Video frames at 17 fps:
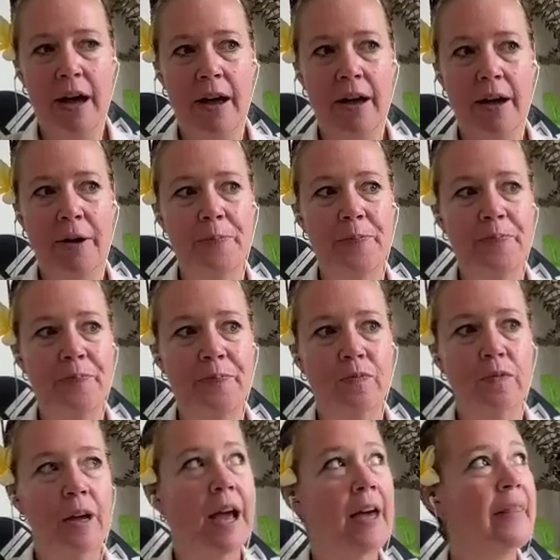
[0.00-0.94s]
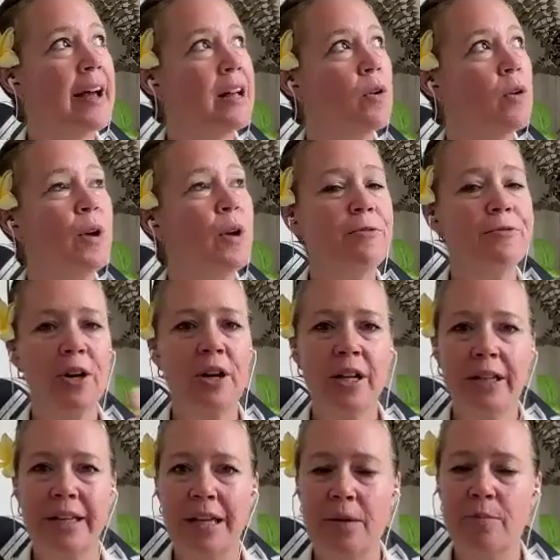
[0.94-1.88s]
Um, and that we
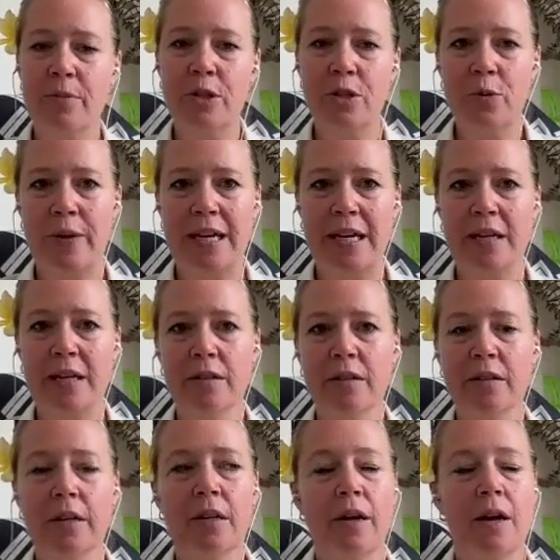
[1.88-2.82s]
fall in between.